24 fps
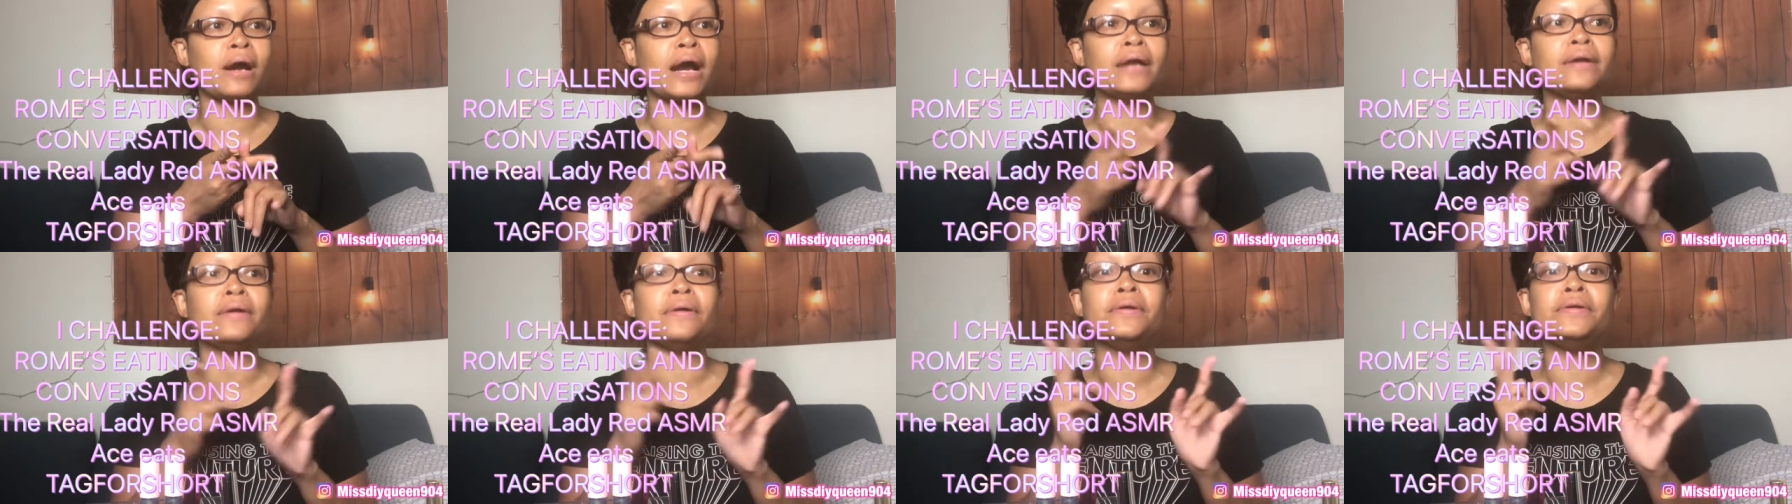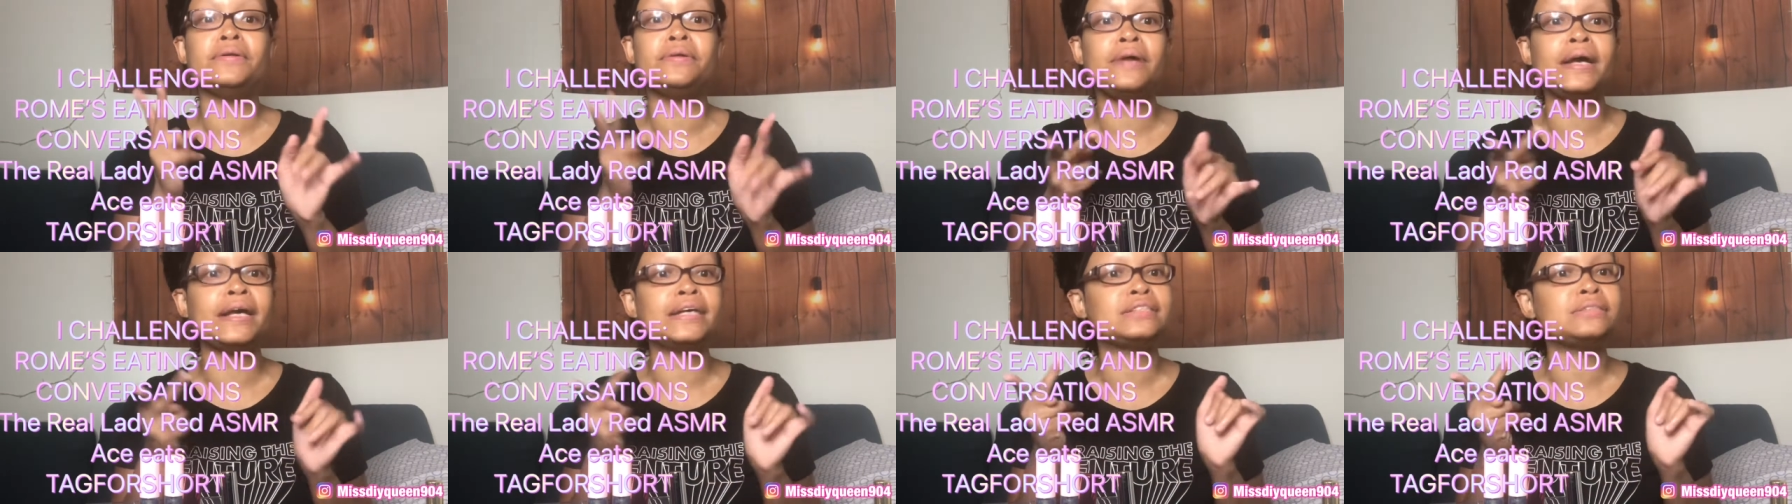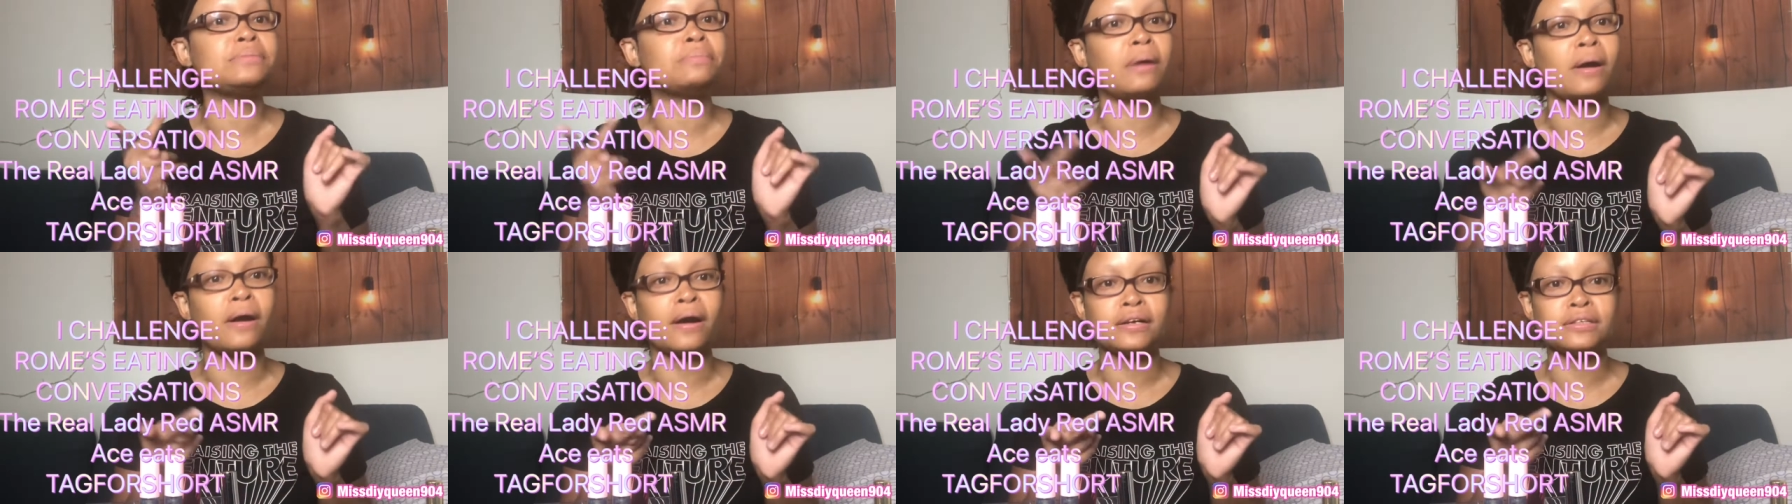I know you do
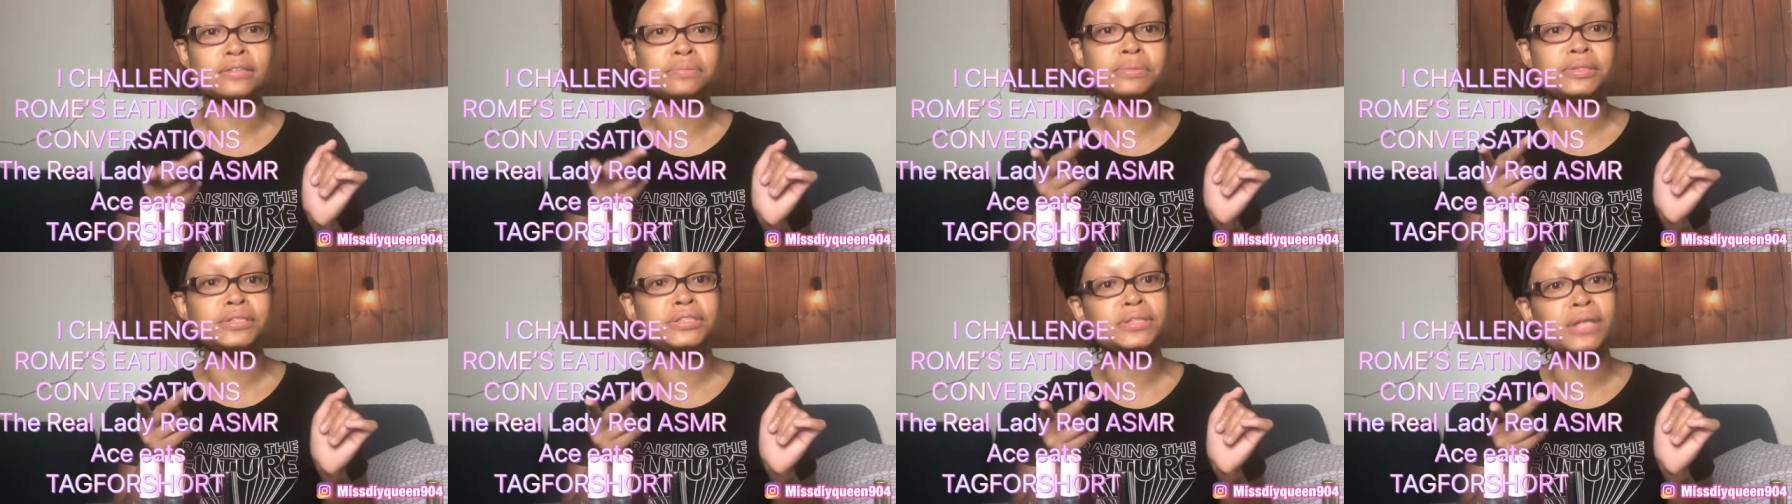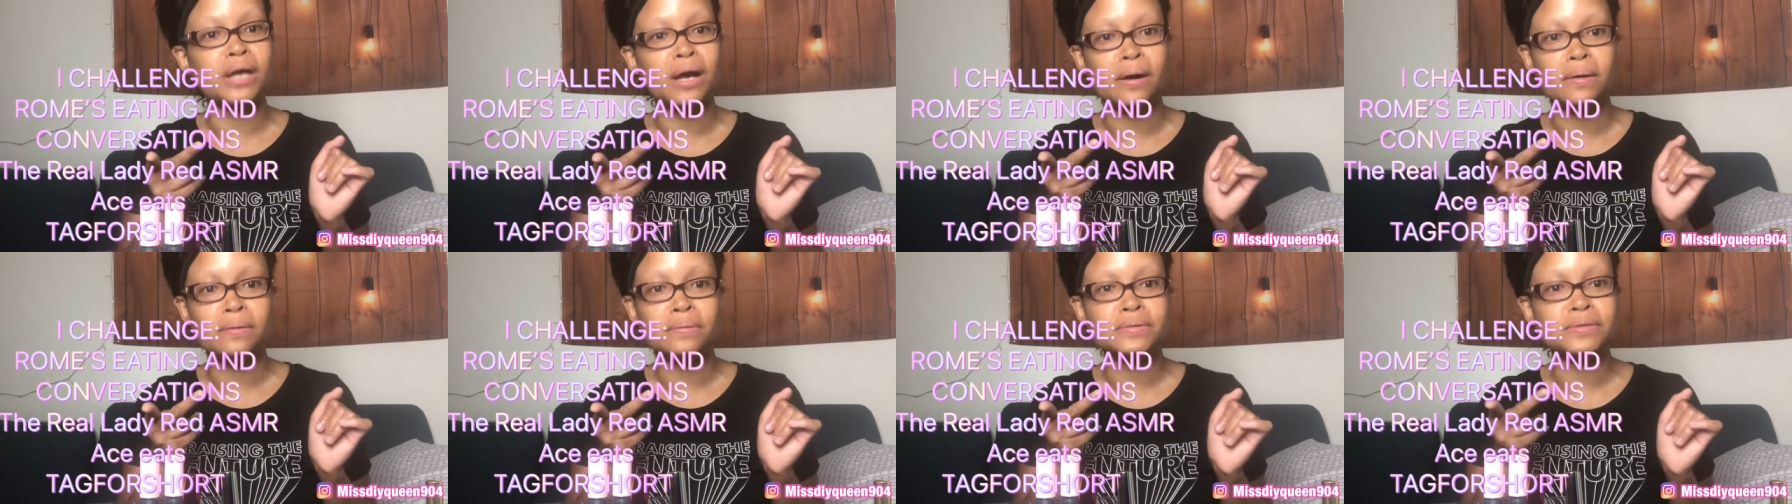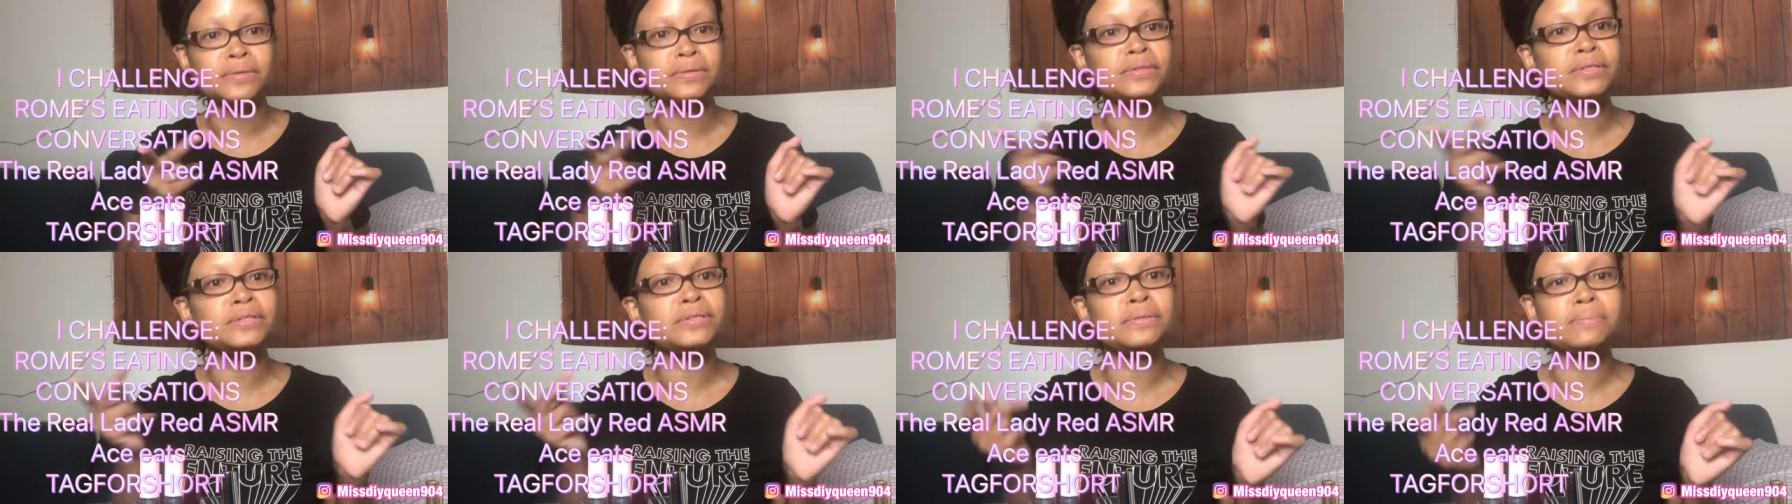ASMRs, but you know,
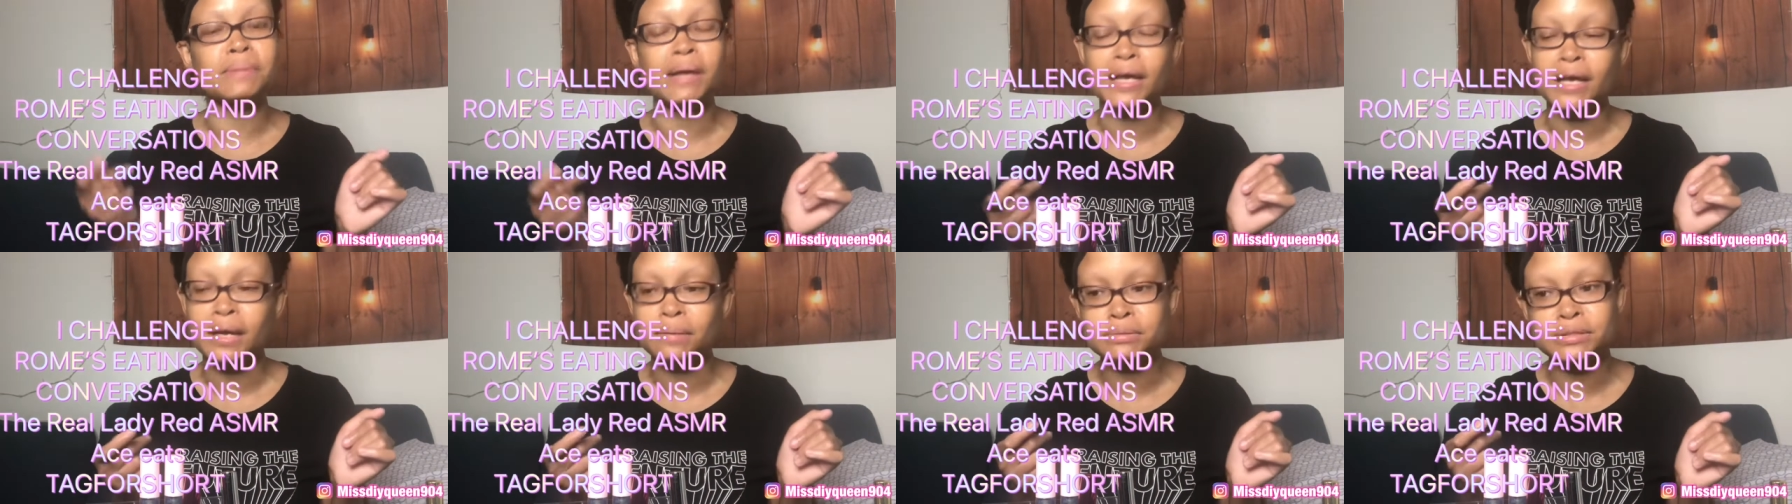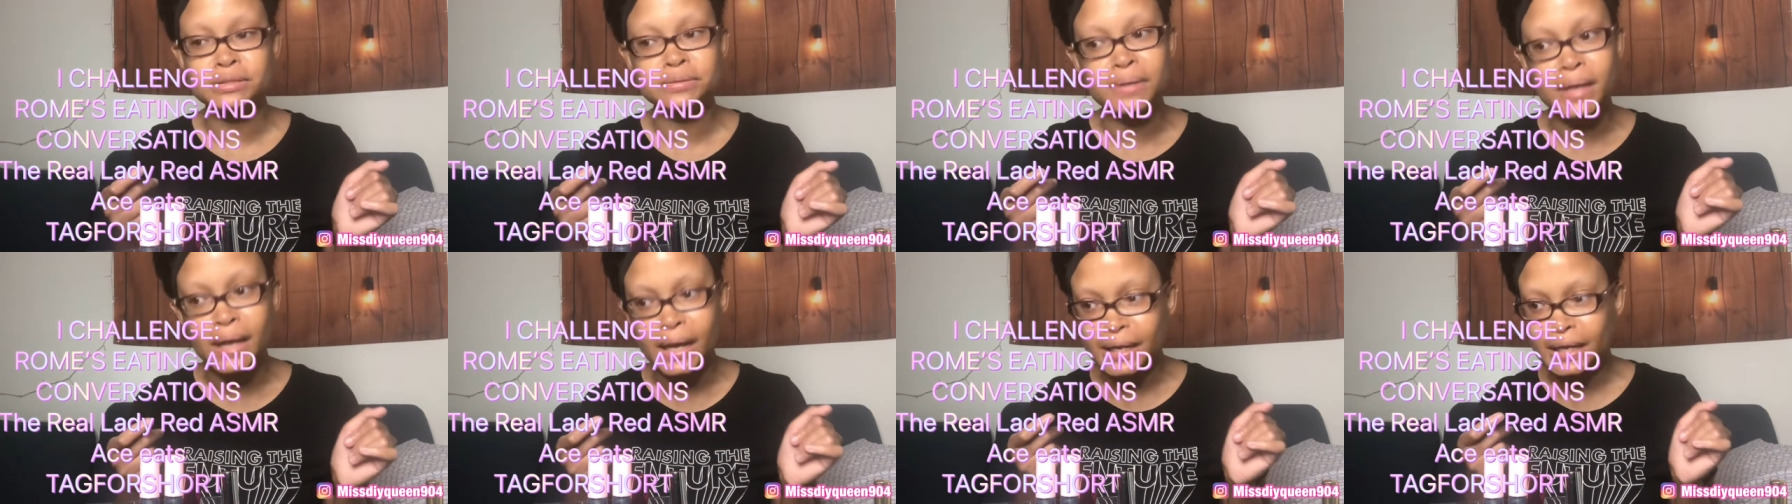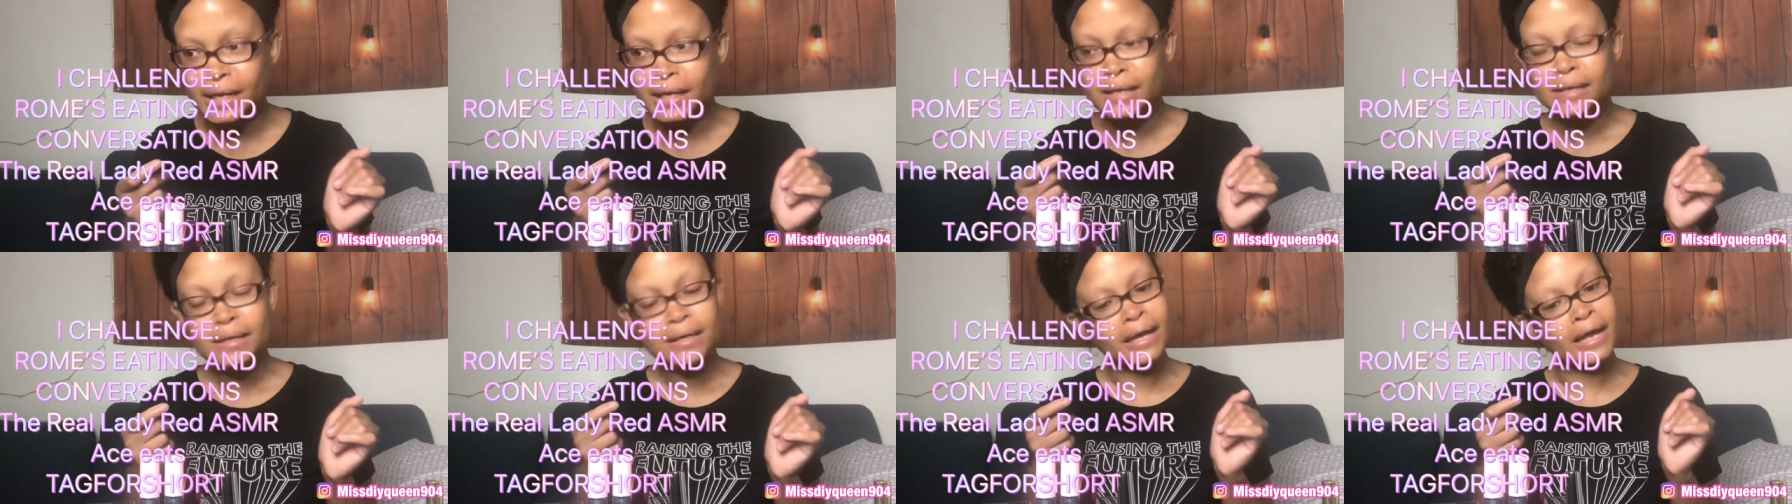you can do makeup too,
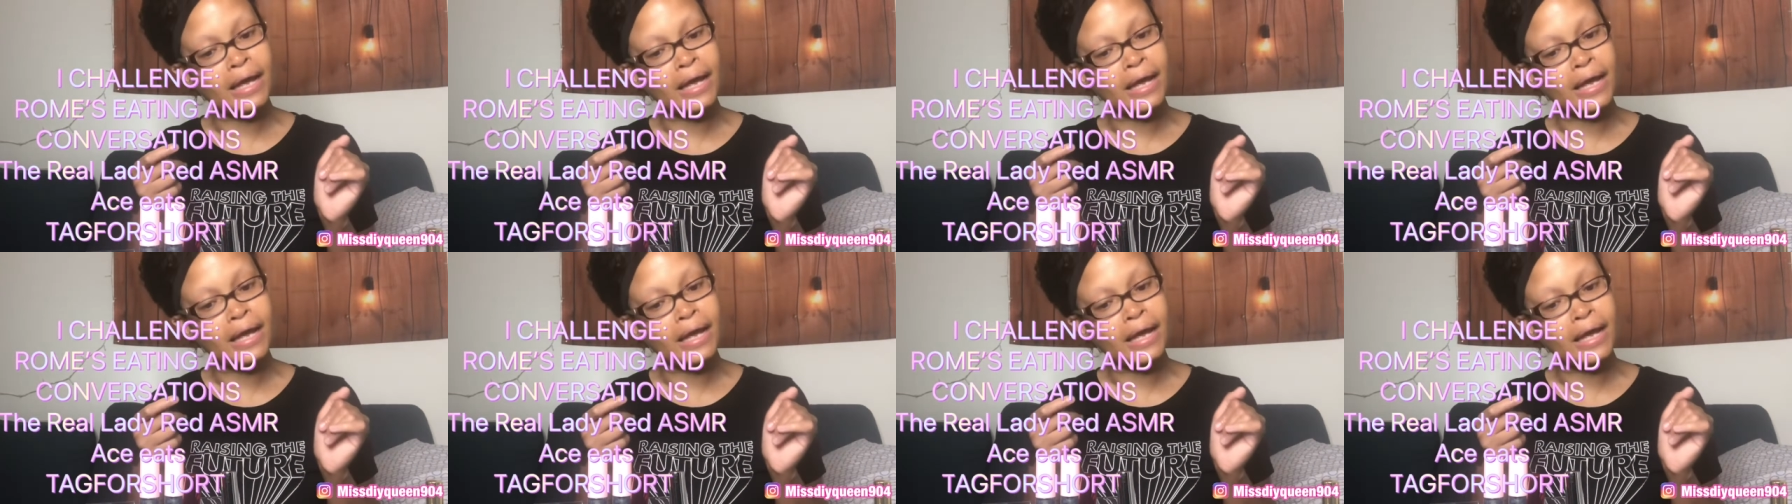honey.